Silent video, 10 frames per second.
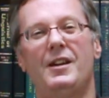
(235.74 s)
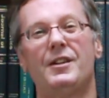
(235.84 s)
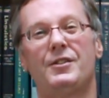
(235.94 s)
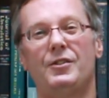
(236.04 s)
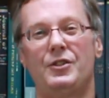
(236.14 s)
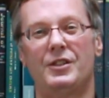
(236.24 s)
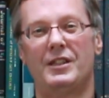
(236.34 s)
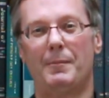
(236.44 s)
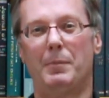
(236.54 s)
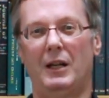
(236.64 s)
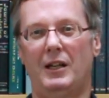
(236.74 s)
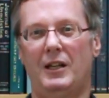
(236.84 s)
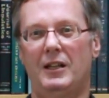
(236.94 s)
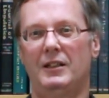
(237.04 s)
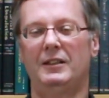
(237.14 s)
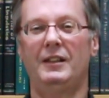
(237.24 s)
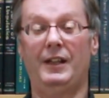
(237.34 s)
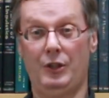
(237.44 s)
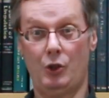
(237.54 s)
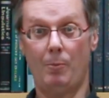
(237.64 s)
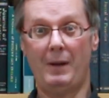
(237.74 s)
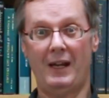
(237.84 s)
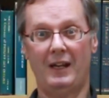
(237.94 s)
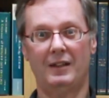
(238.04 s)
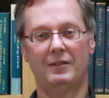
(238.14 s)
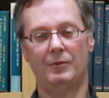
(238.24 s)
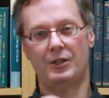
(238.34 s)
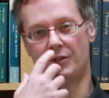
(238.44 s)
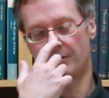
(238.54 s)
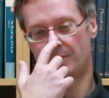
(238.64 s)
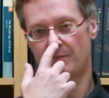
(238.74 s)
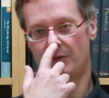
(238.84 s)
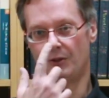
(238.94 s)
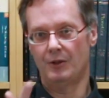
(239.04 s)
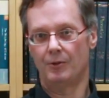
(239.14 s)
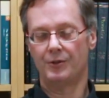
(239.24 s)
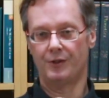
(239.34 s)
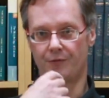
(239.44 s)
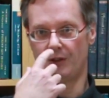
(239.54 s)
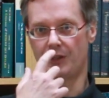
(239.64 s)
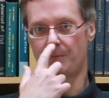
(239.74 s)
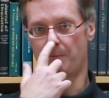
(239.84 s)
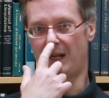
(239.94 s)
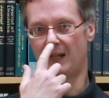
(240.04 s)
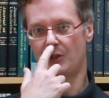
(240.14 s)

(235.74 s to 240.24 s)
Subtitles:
so you should say Bach. And Chopin, which is through your nose in French, Bach,